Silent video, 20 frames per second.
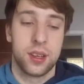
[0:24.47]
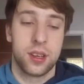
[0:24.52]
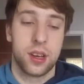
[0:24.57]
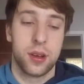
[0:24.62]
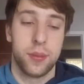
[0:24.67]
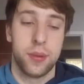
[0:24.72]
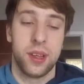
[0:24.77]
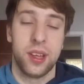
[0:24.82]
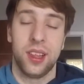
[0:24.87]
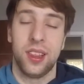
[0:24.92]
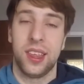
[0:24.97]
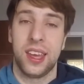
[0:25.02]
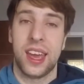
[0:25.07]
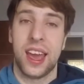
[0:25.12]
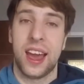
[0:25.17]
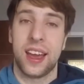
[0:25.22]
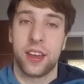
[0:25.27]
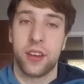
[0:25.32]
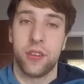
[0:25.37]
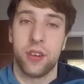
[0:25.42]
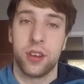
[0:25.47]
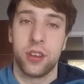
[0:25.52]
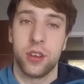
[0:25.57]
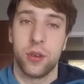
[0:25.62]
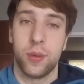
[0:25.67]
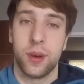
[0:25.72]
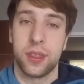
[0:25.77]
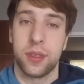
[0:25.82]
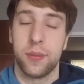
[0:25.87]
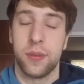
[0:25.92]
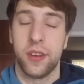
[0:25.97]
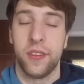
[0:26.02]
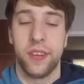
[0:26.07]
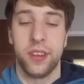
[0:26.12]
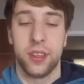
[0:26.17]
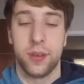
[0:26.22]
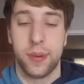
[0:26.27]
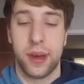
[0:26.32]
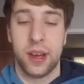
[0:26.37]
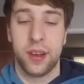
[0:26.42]
completely accurate to what the
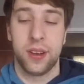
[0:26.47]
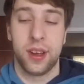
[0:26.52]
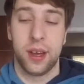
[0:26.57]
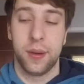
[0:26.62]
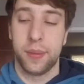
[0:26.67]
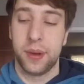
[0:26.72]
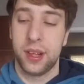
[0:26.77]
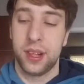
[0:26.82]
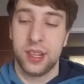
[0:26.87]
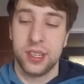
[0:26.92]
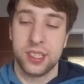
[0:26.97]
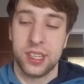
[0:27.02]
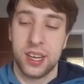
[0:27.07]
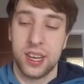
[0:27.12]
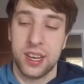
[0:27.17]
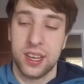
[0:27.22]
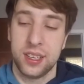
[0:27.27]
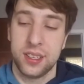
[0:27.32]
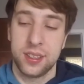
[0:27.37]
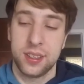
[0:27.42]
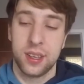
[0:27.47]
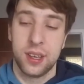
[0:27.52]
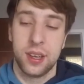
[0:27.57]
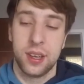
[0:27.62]
movie's about, I apologize.